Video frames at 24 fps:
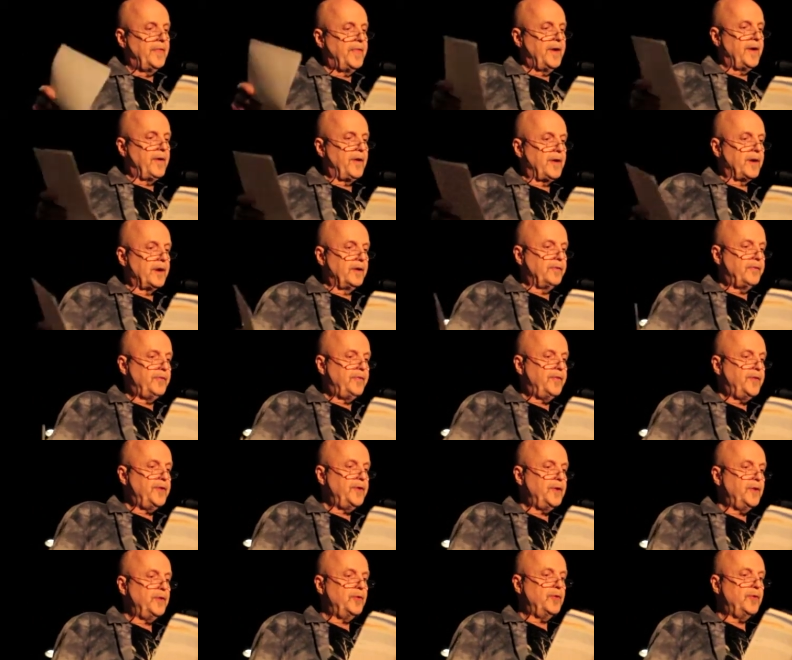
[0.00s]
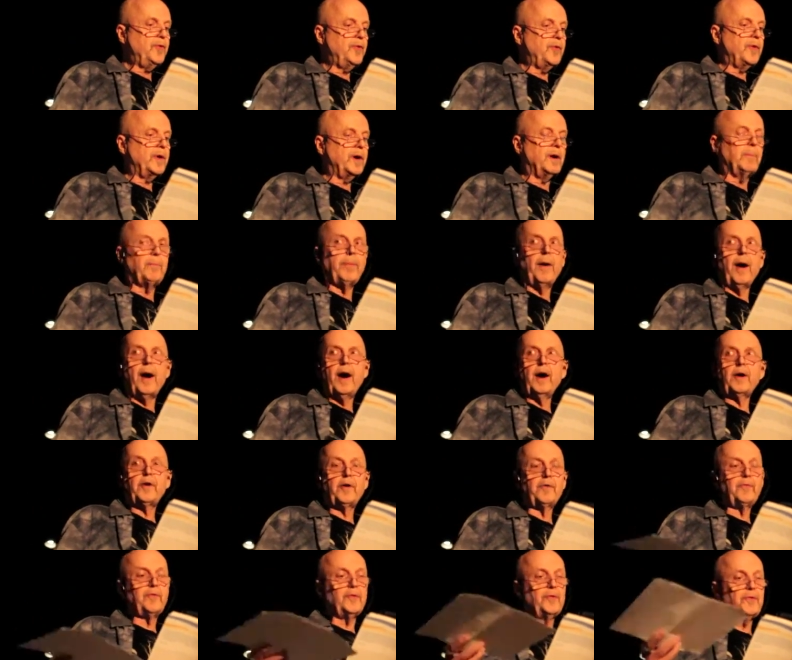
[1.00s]
There are a few
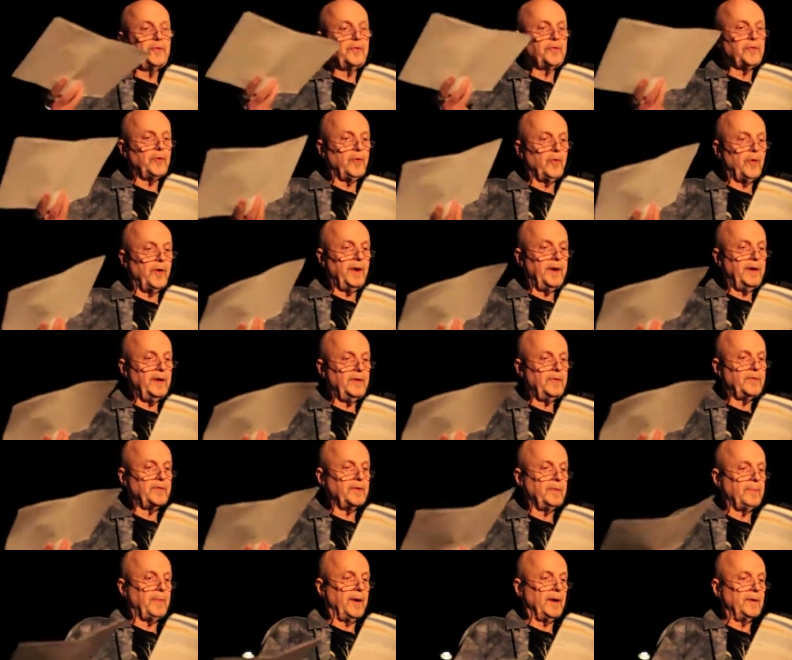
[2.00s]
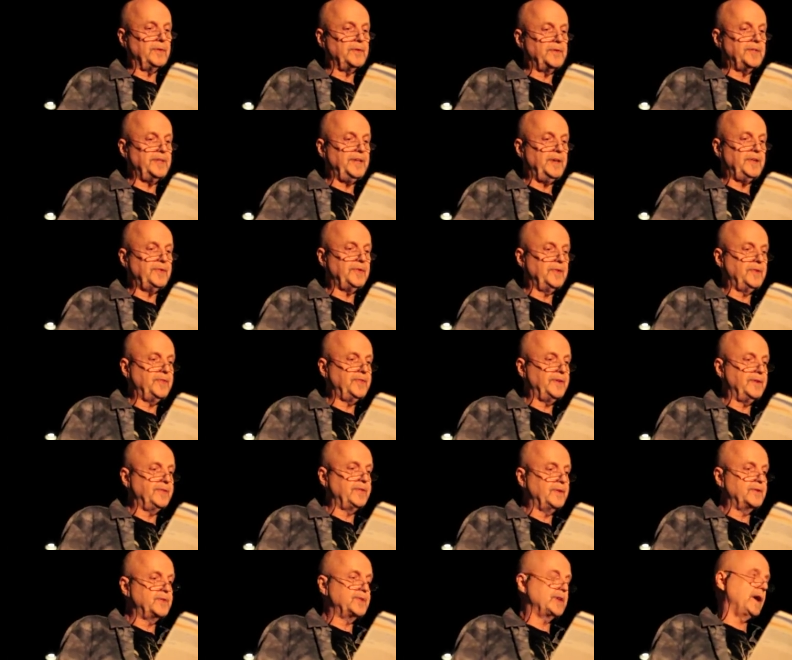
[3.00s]
apocryphal stories about Jesus
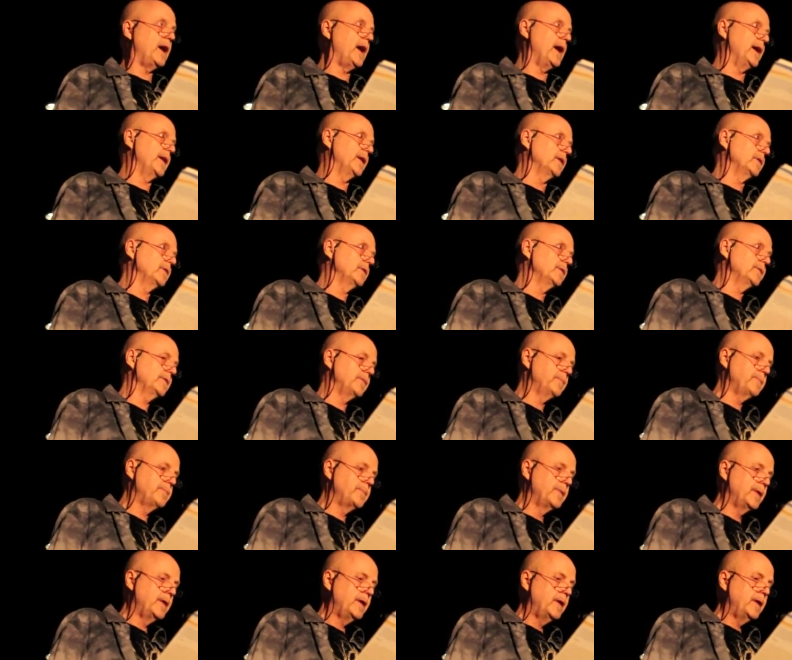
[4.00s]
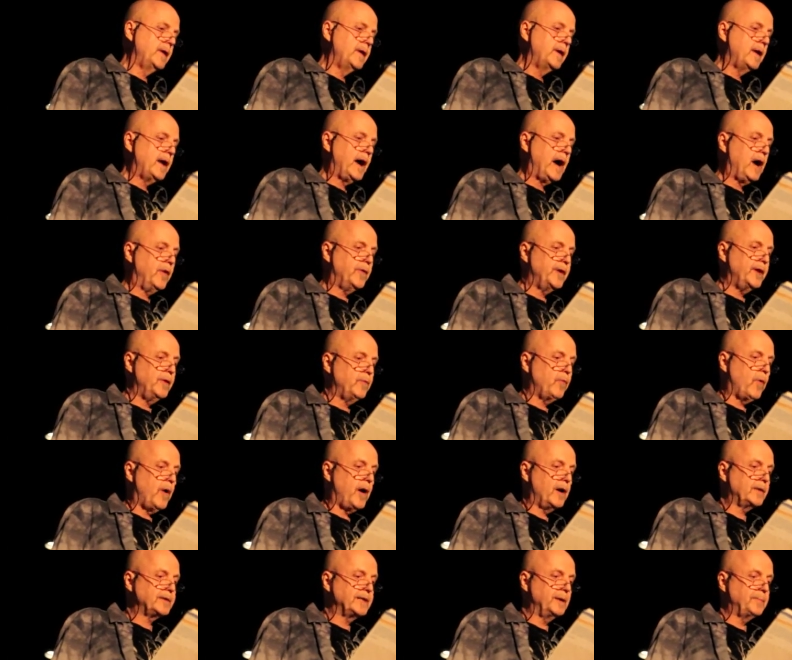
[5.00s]
as a child, how he
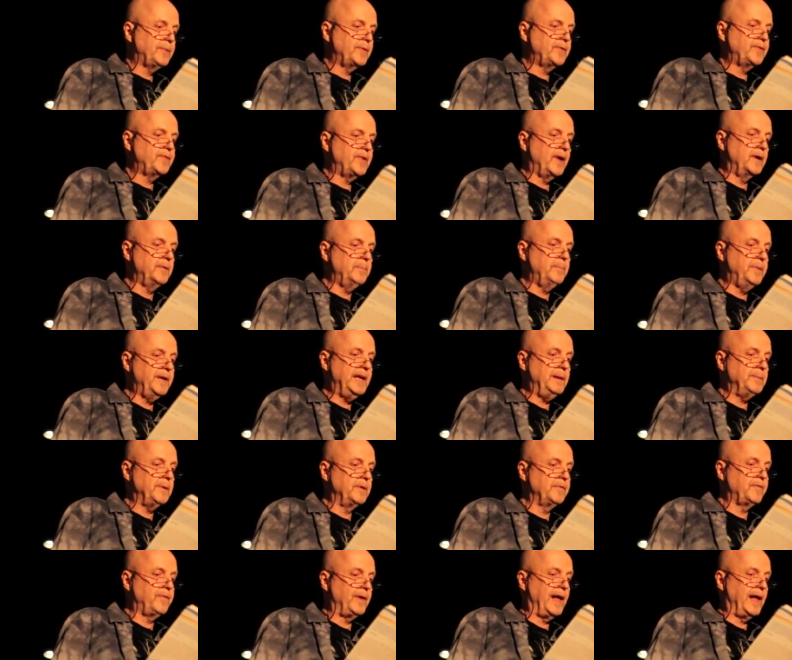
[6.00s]
walked up a sunbeam and